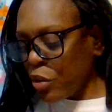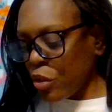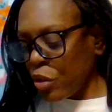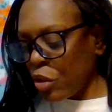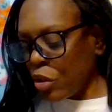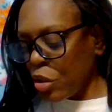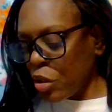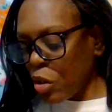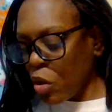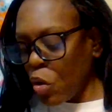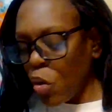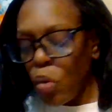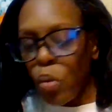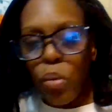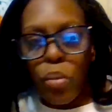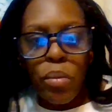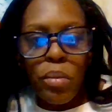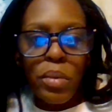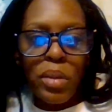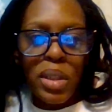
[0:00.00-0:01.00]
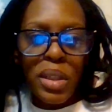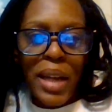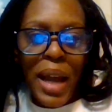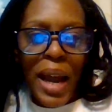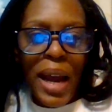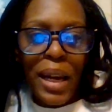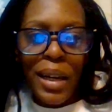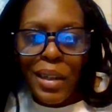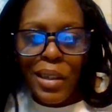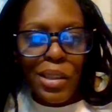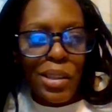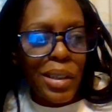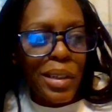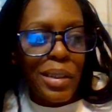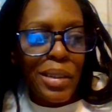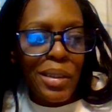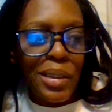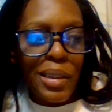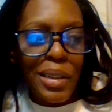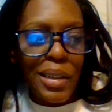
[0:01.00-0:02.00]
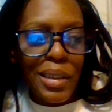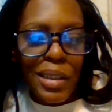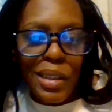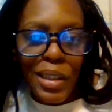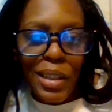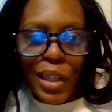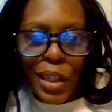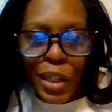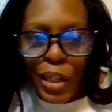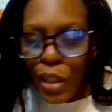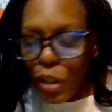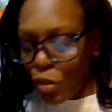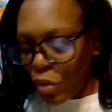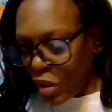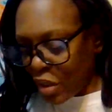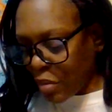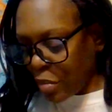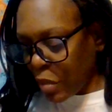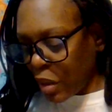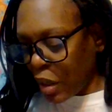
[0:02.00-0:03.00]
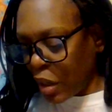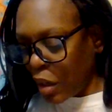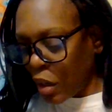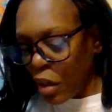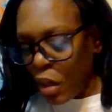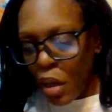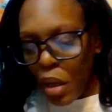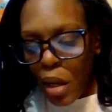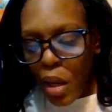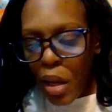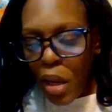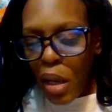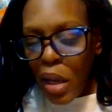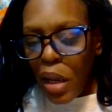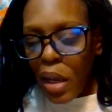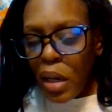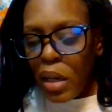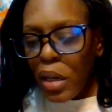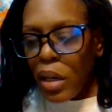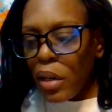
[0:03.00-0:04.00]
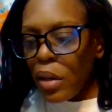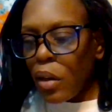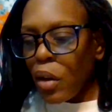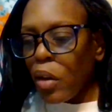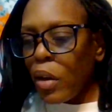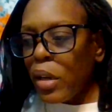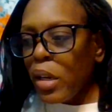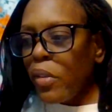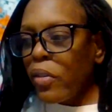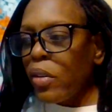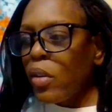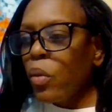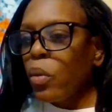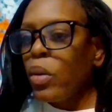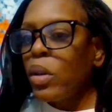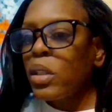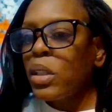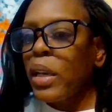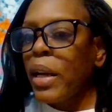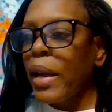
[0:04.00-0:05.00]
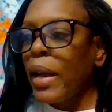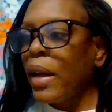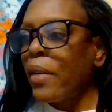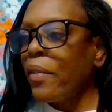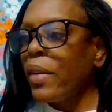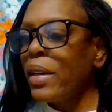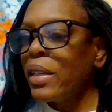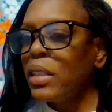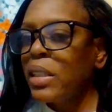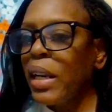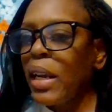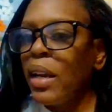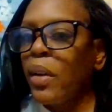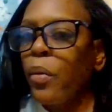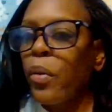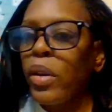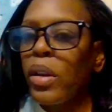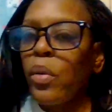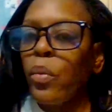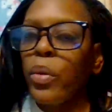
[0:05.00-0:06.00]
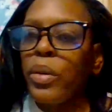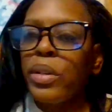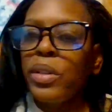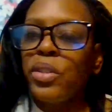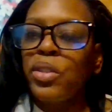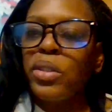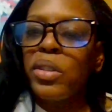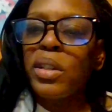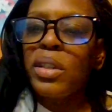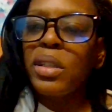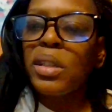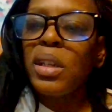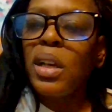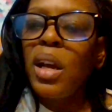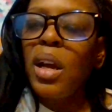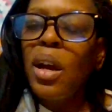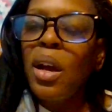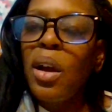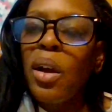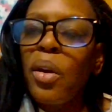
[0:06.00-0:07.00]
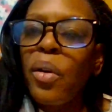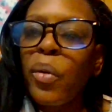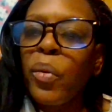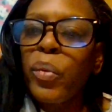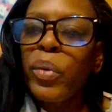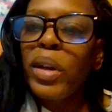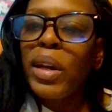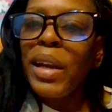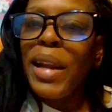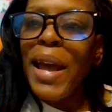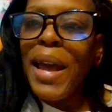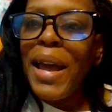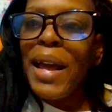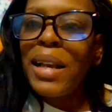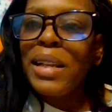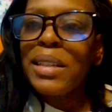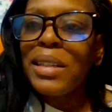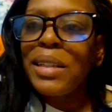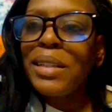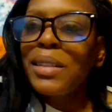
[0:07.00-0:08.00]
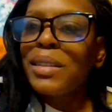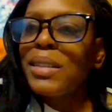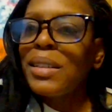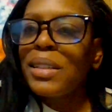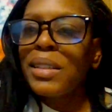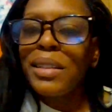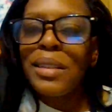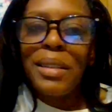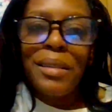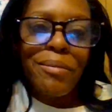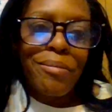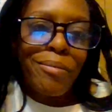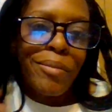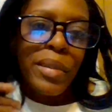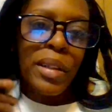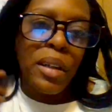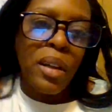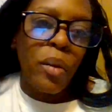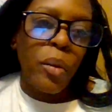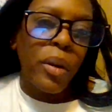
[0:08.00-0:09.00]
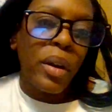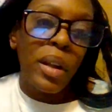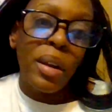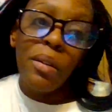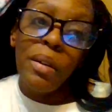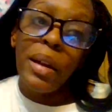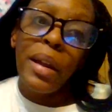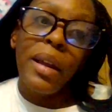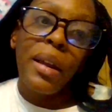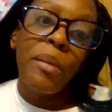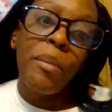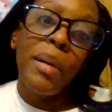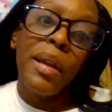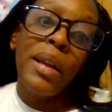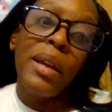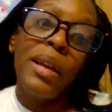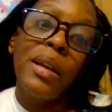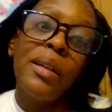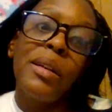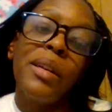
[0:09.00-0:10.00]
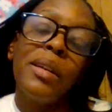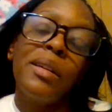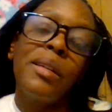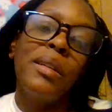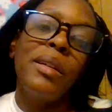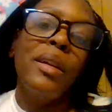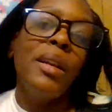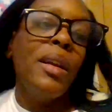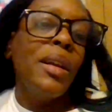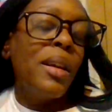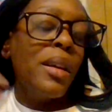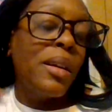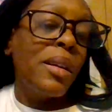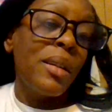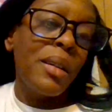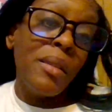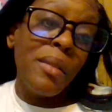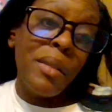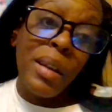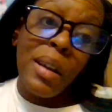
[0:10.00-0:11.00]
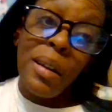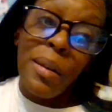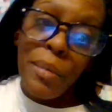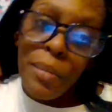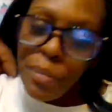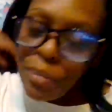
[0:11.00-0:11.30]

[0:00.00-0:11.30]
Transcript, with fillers: just so stylish and just cute to me. You know, and if you want to have a day where you want to just relax and just, you know, wear a cute headband and, you know, yeah,